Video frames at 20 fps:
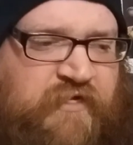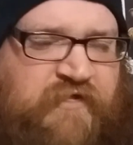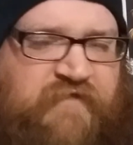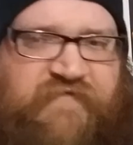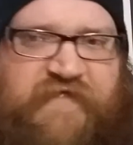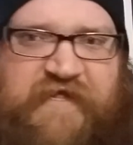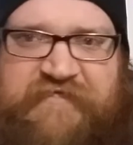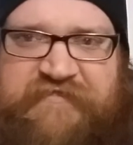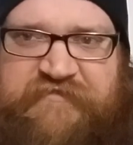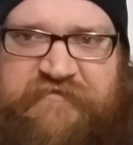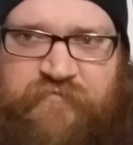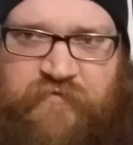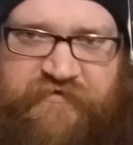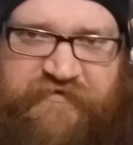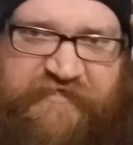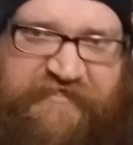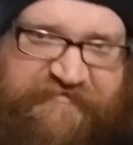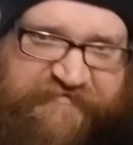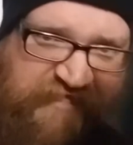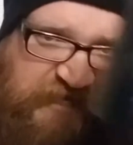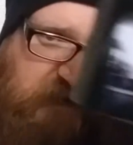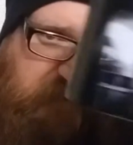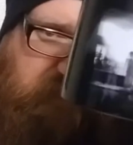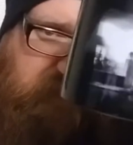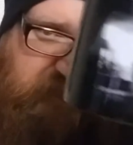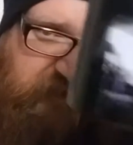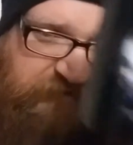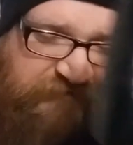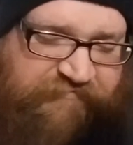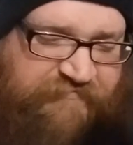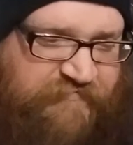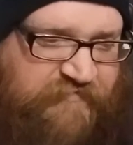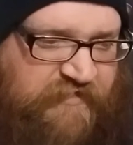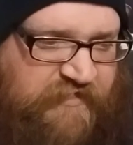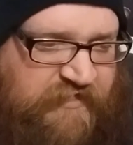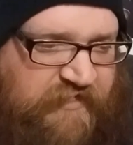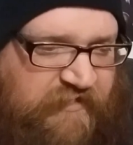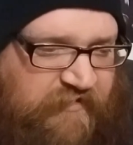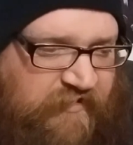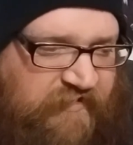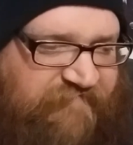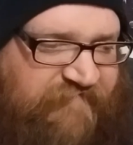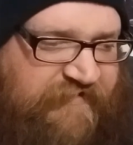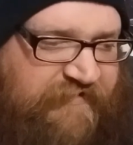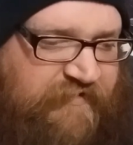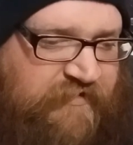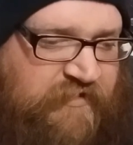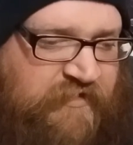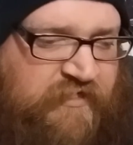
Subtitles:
That's what this came in, and I love it.